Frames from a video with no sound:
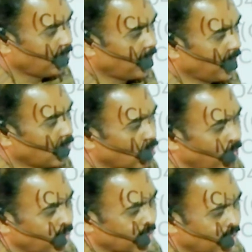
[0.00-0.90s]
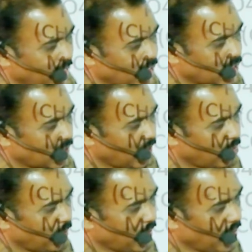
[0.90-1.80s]
P group is attached, a
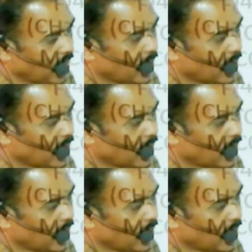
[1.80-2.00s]
P